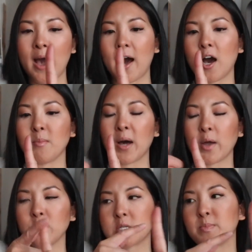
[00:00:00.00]

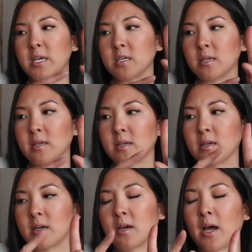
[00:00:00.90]
I was
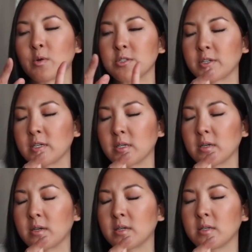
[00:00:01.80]
looking